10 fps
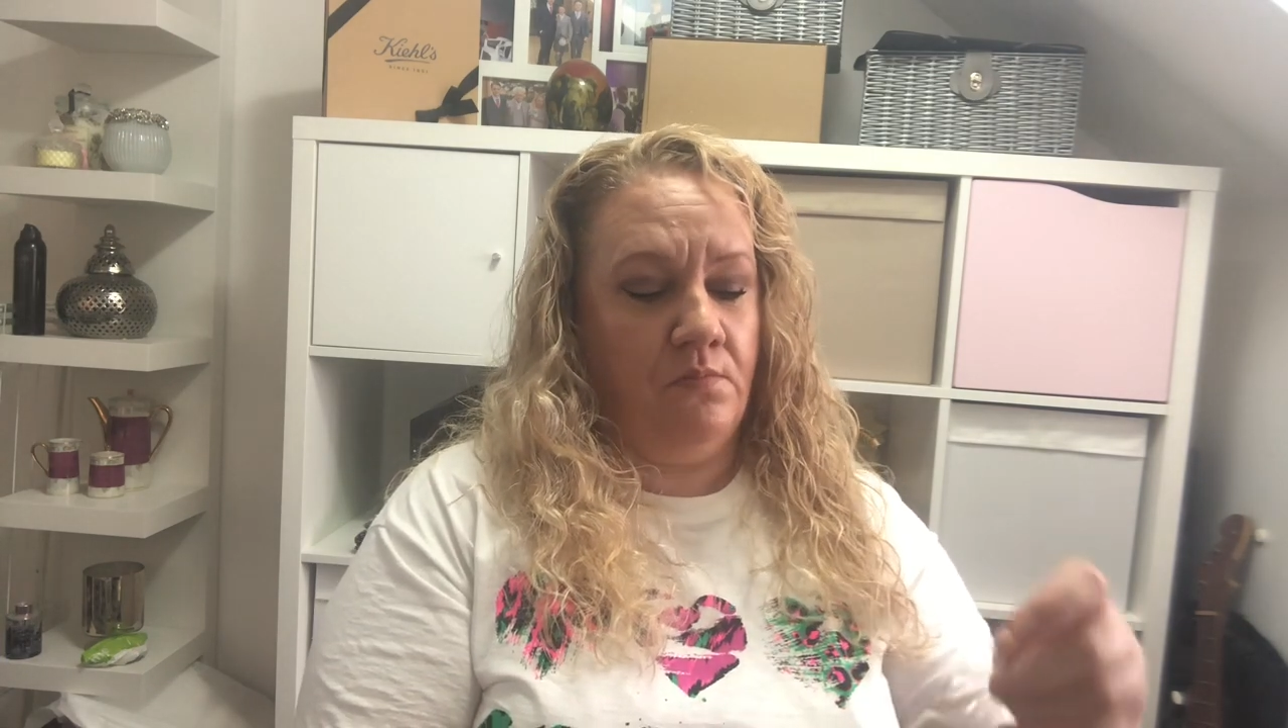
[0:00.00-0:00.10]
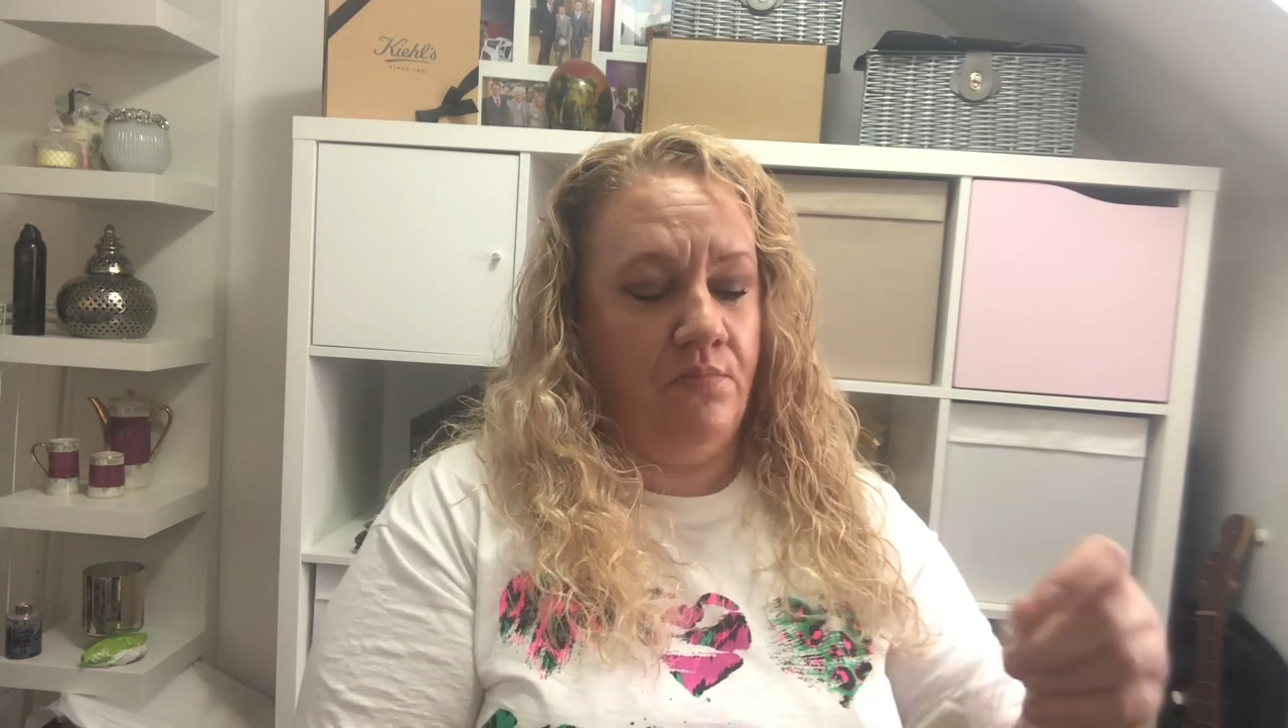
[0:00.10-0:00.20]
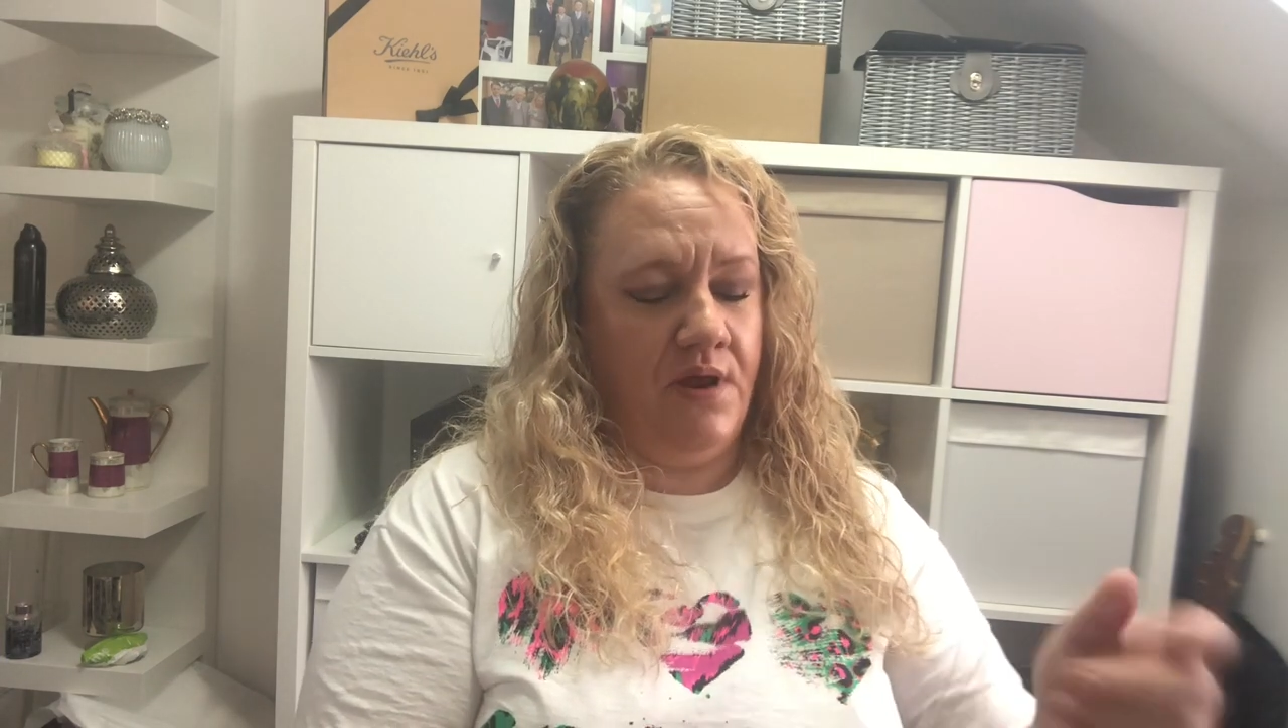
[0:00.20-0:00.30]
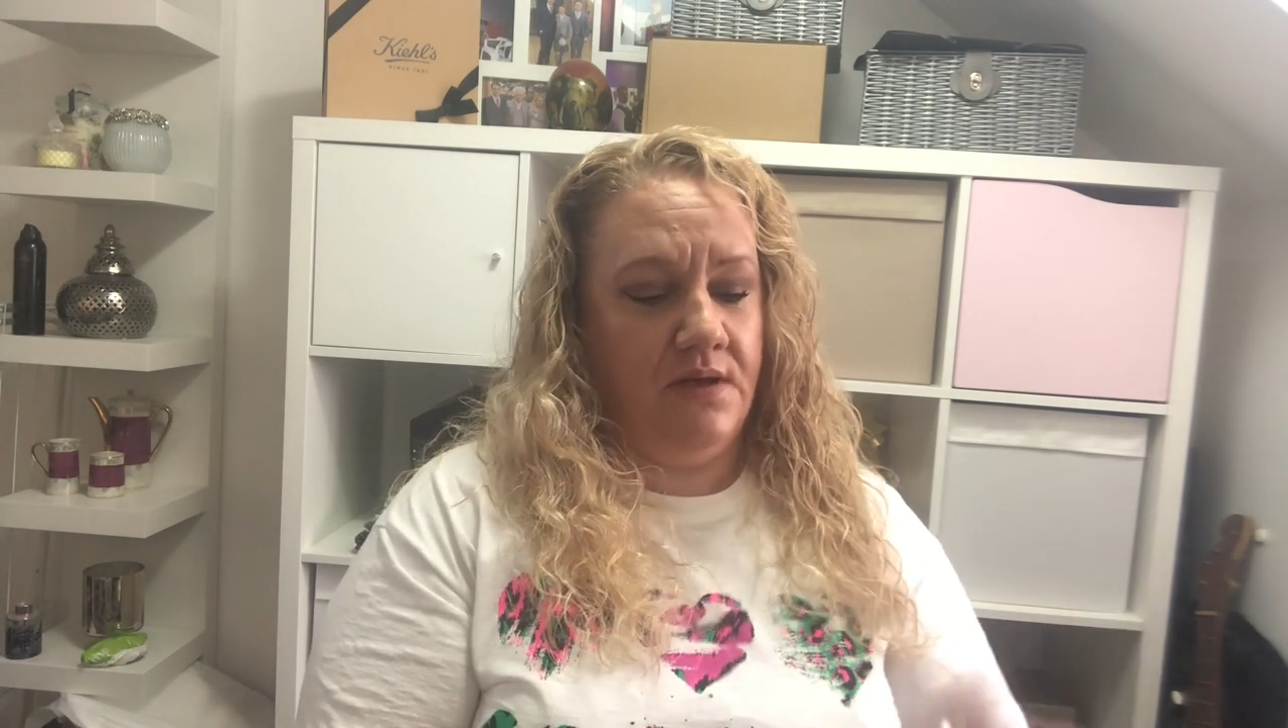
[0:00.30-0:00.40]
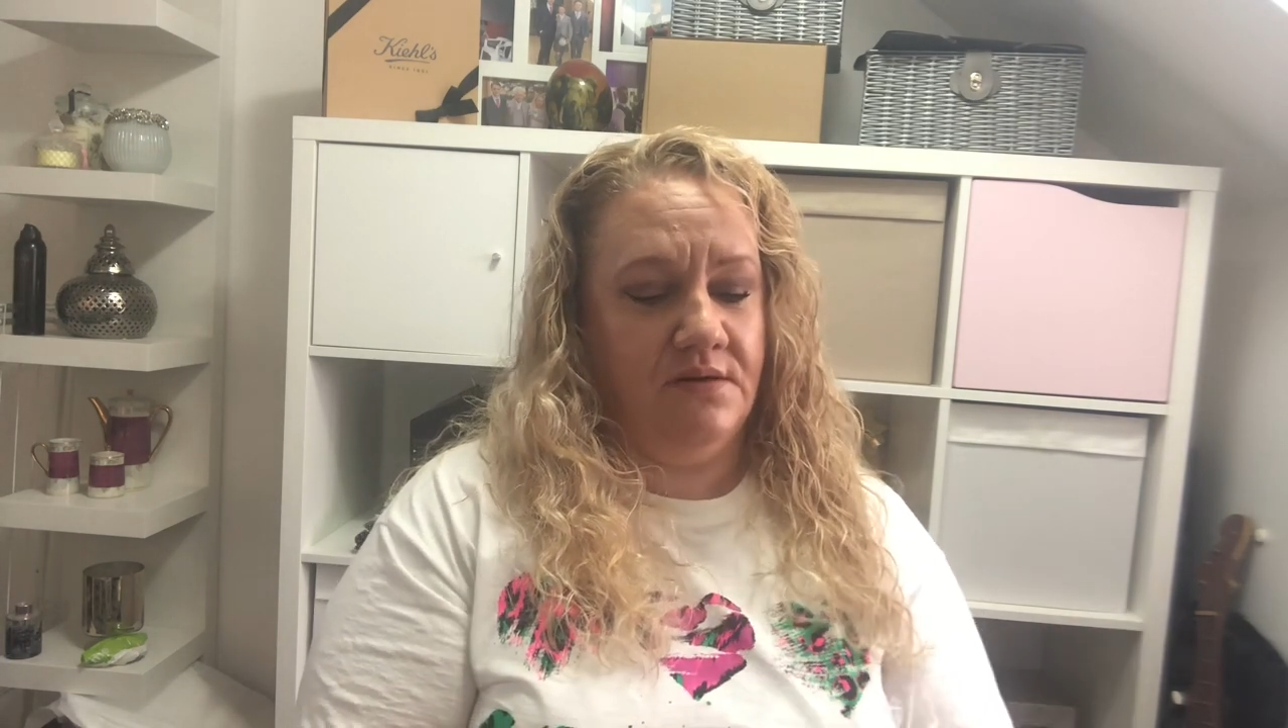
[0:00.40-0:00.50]

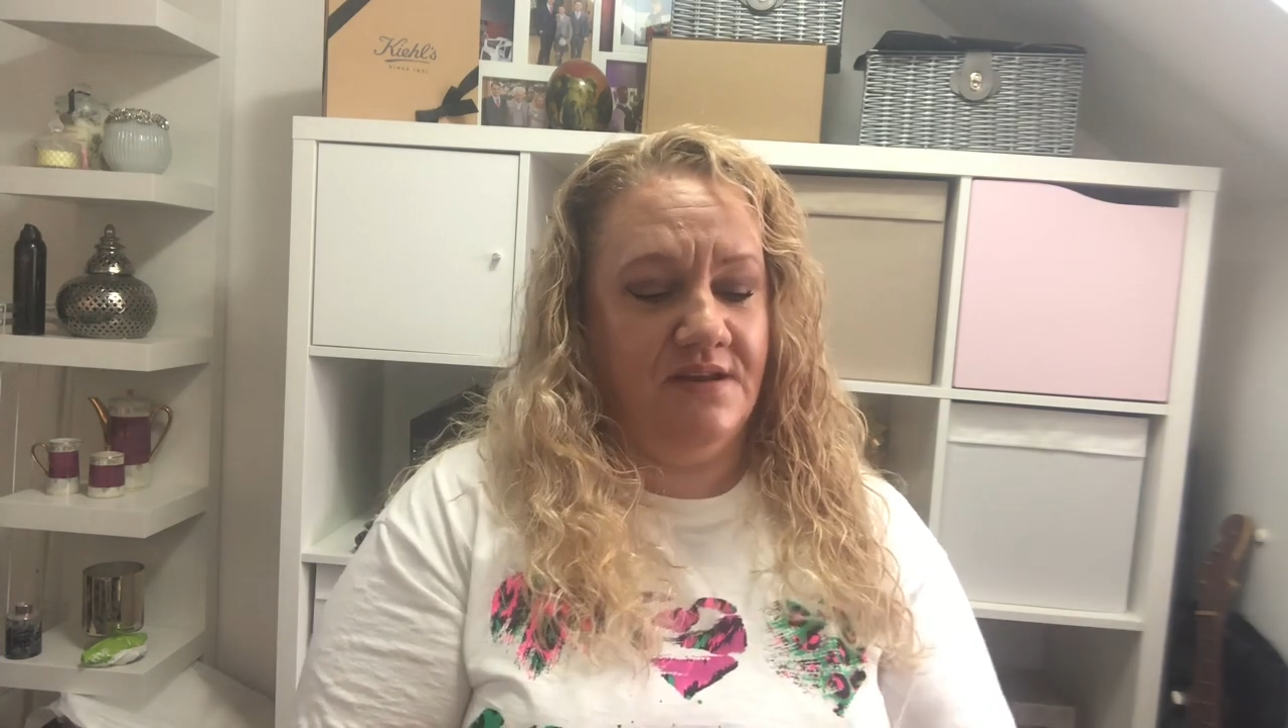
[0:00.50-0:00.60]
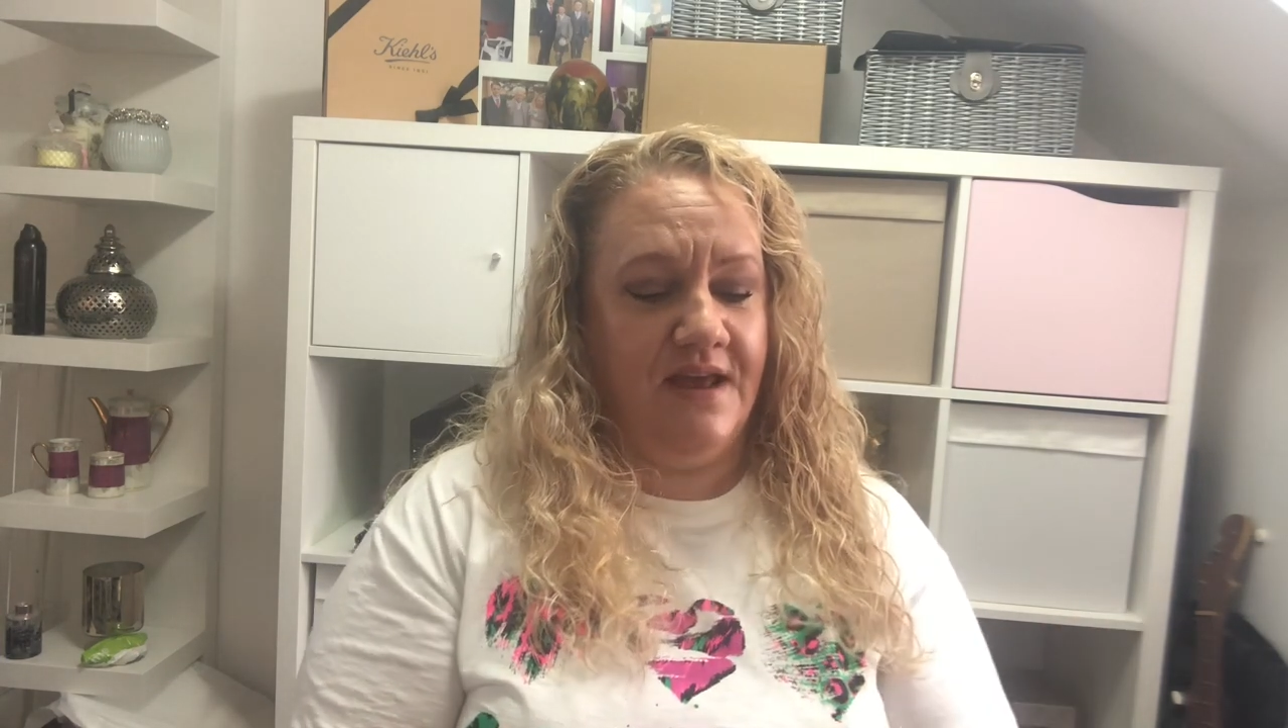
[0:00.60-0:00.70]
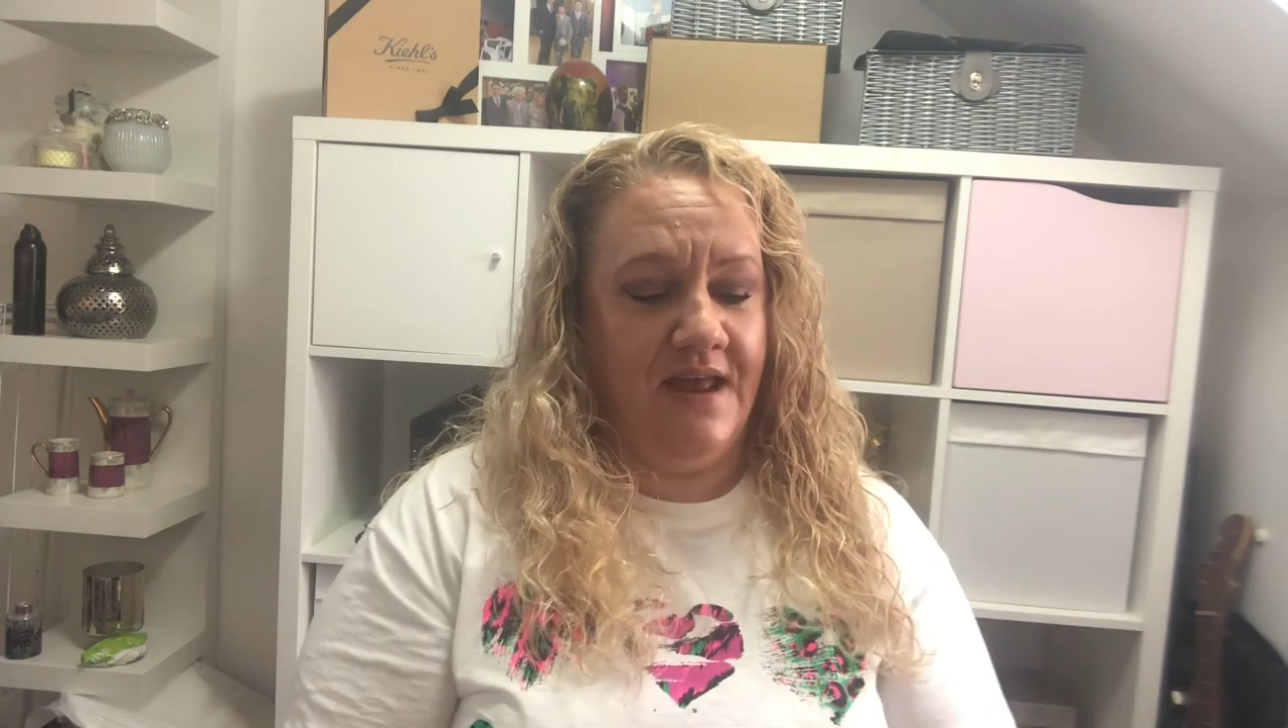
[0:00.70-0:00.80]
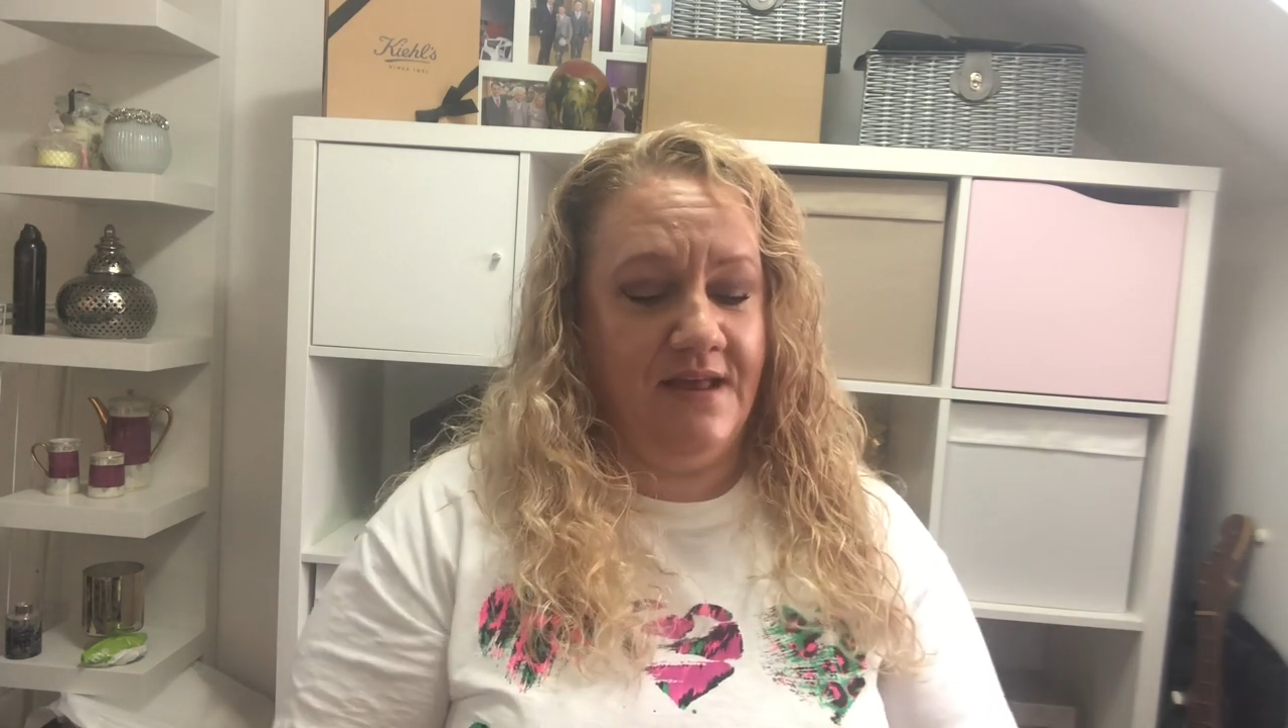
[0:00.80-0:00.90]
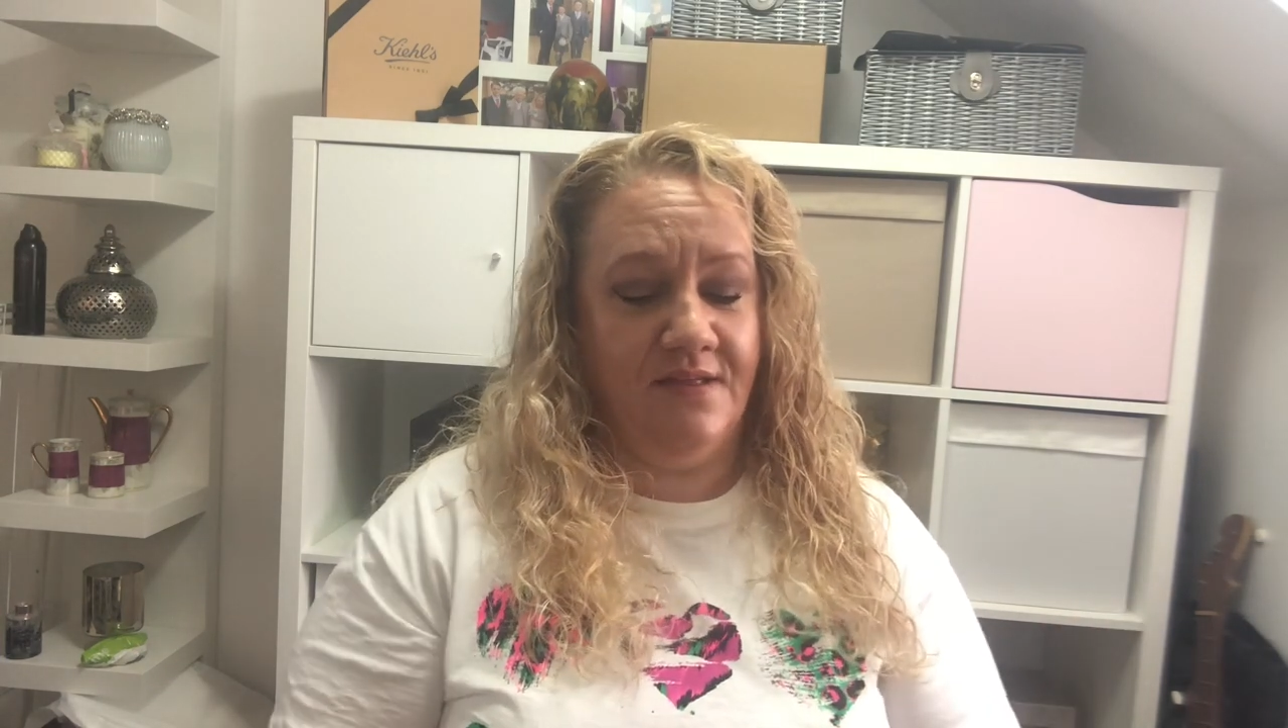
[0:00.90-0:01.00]
Brandon and